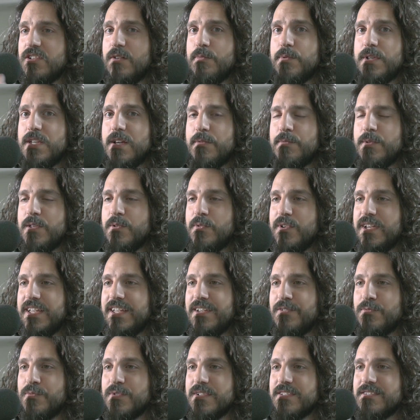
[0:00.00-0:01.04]

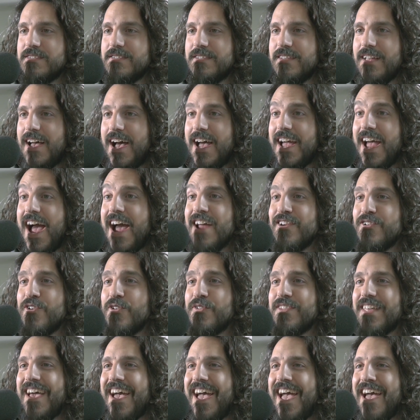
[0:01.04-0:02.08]
WWE was, I
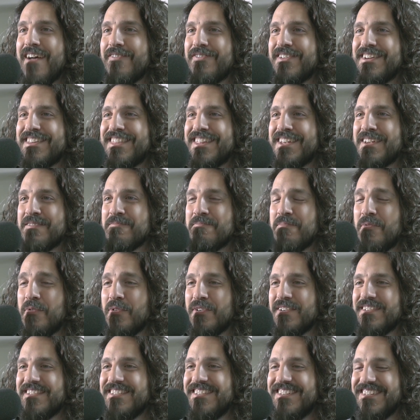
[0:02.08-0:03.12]
know that everything
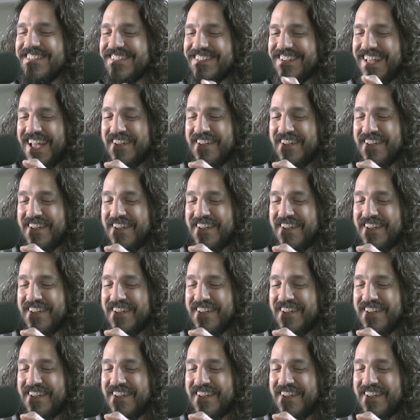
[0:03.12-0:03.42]
important,